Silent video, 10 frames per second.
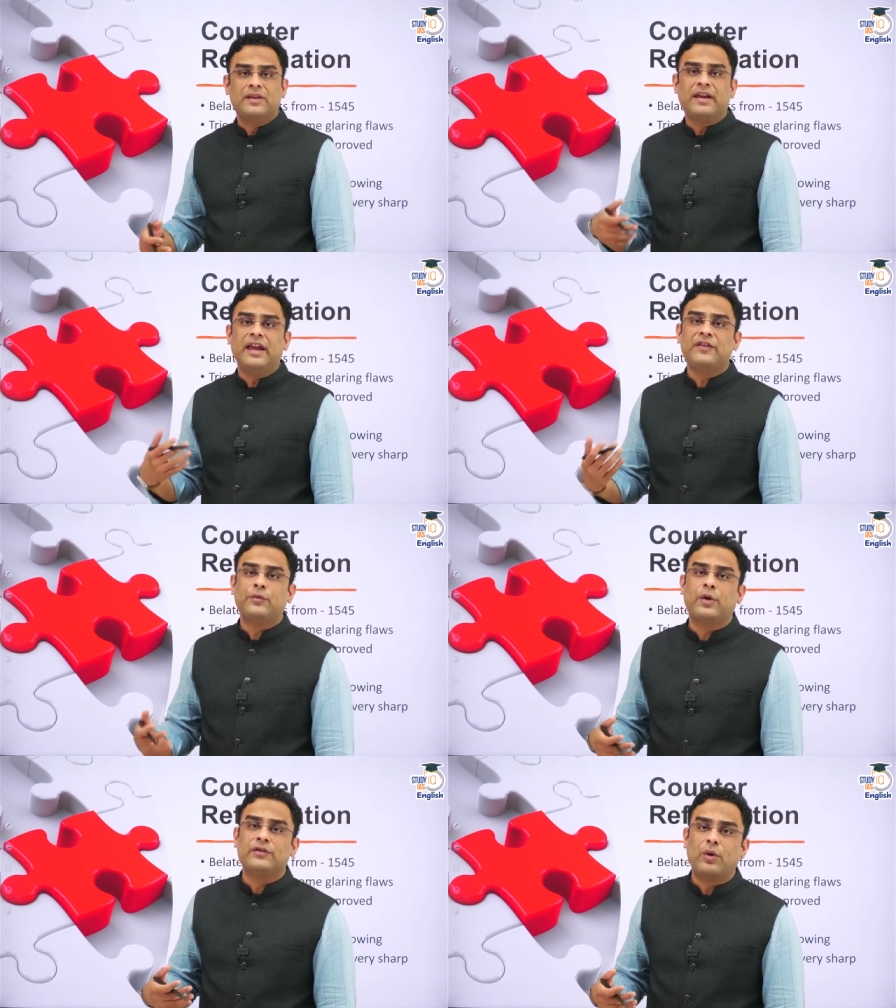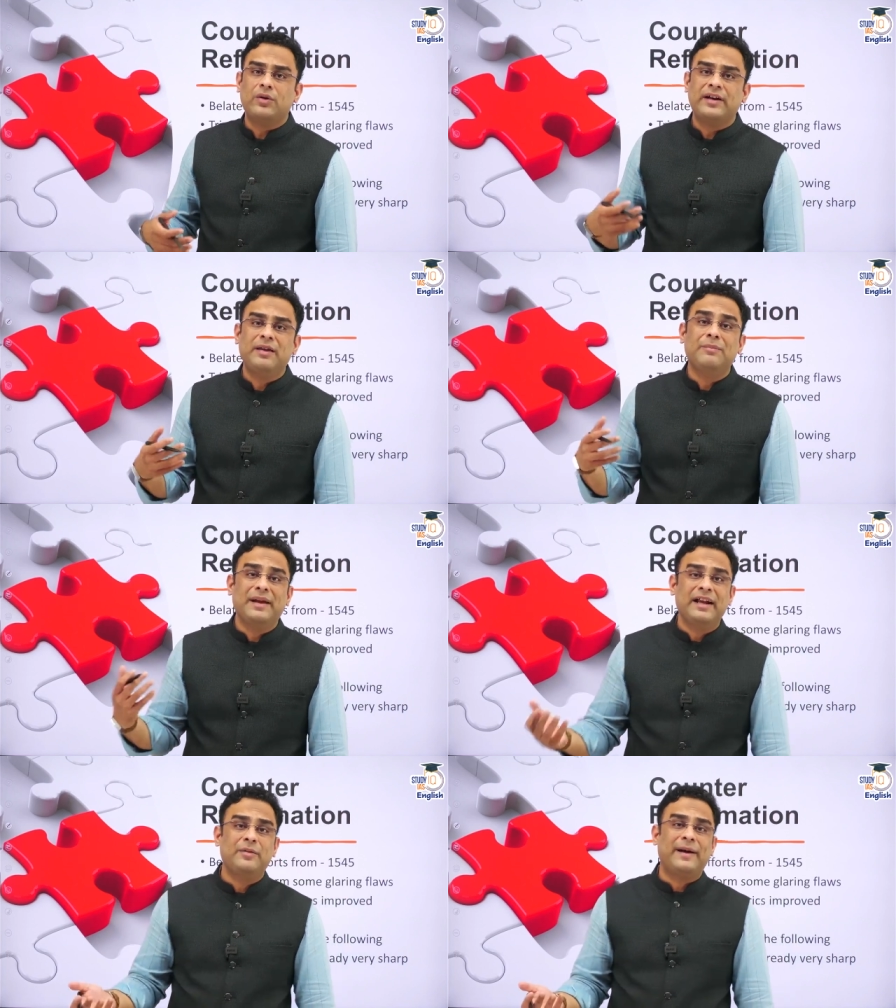The case was already
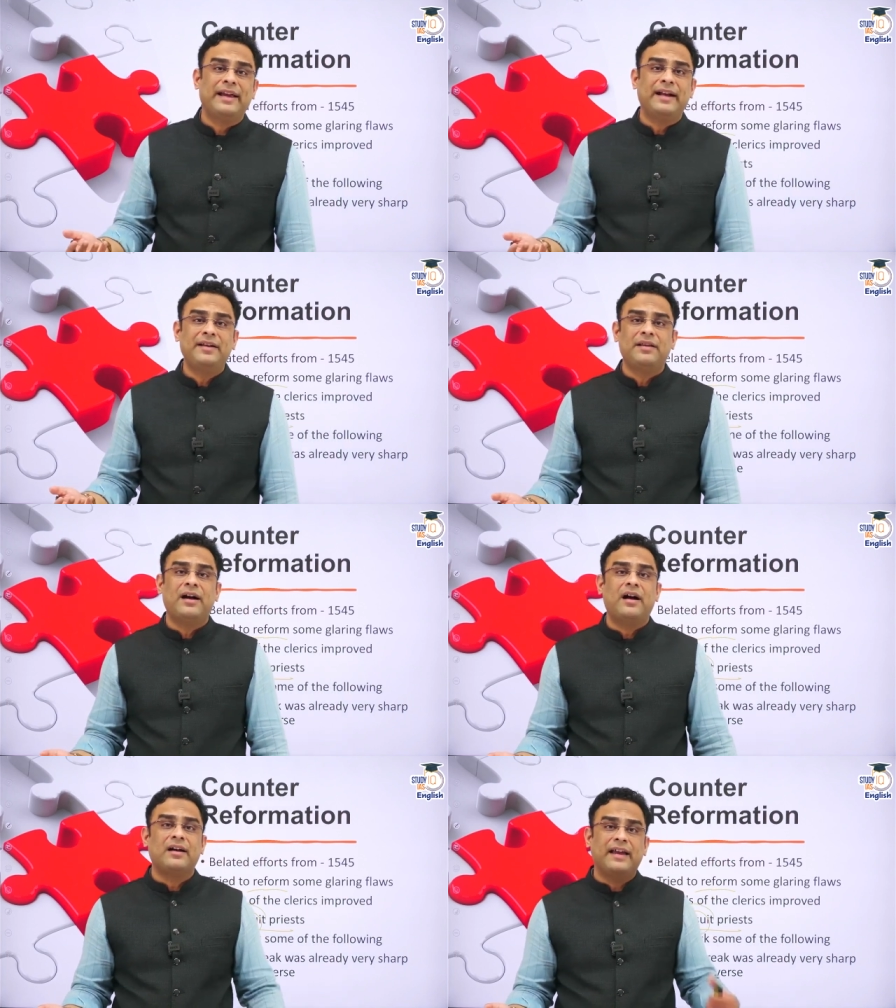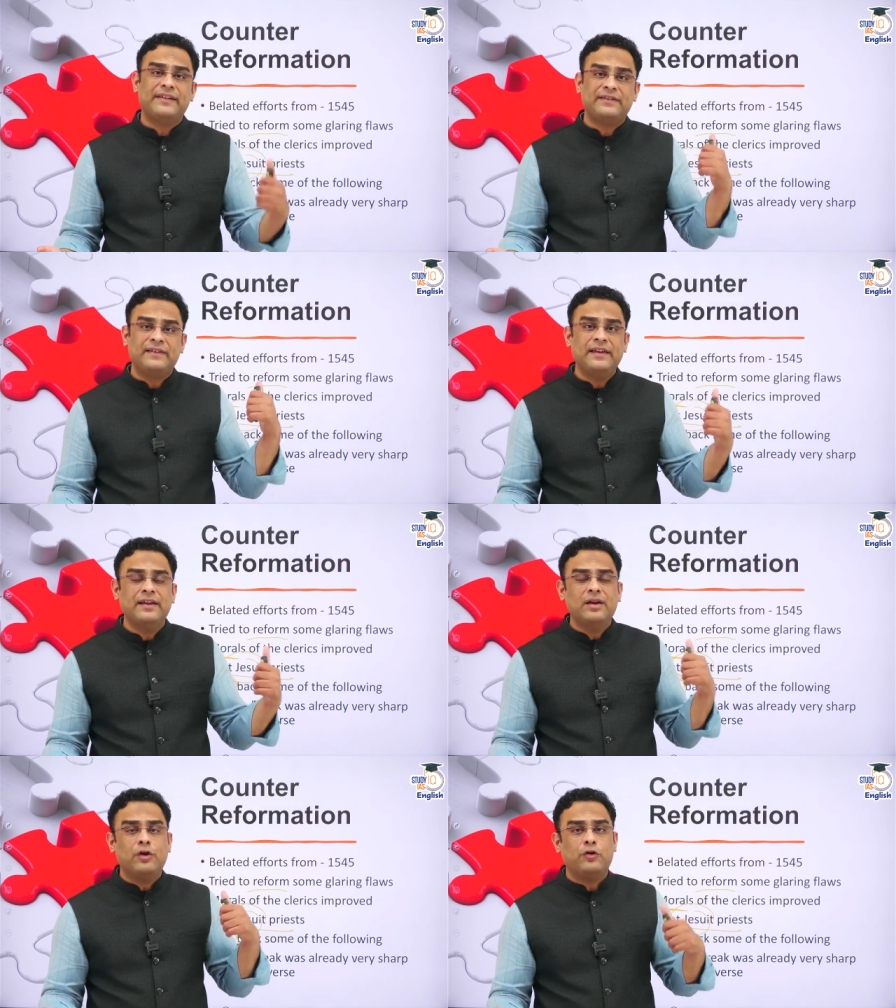made by it against
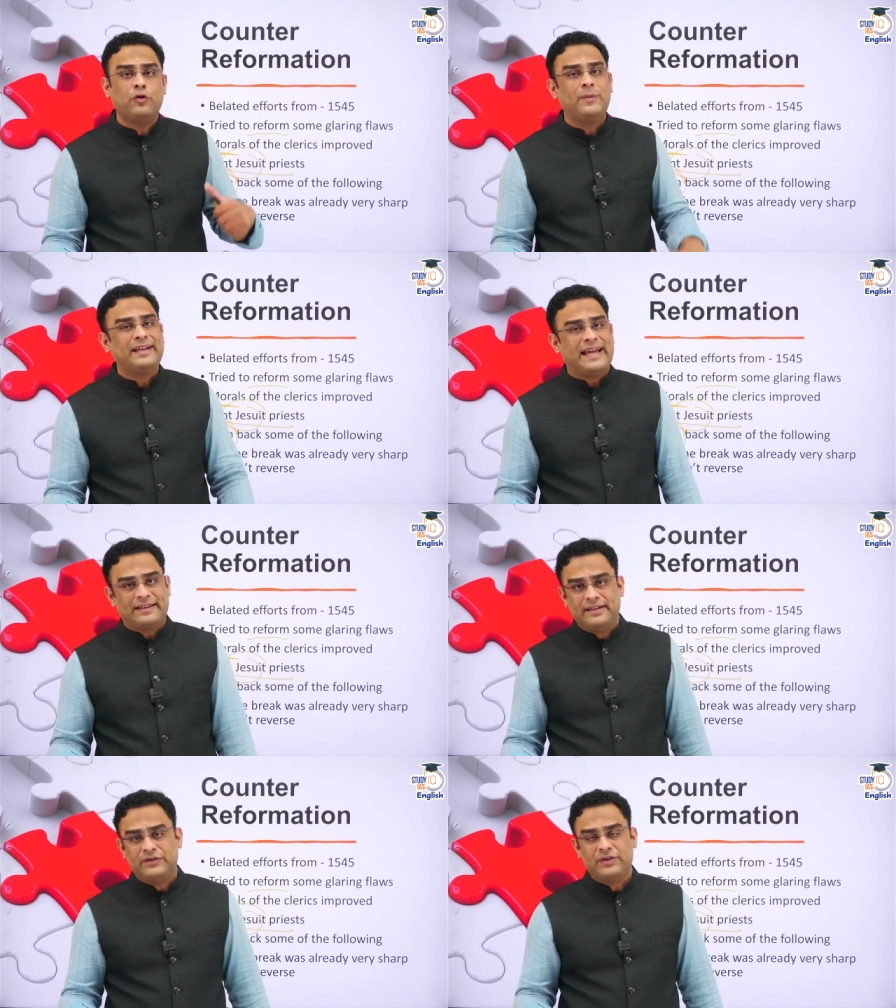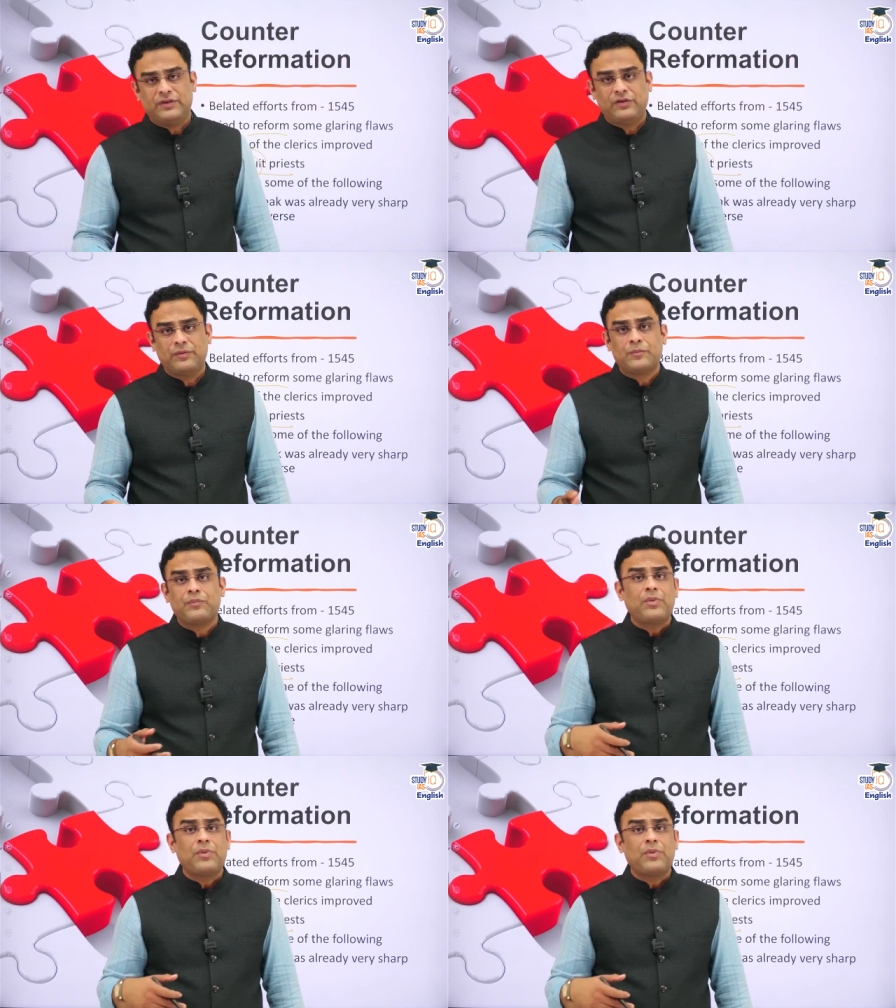the Roman Catholic Church.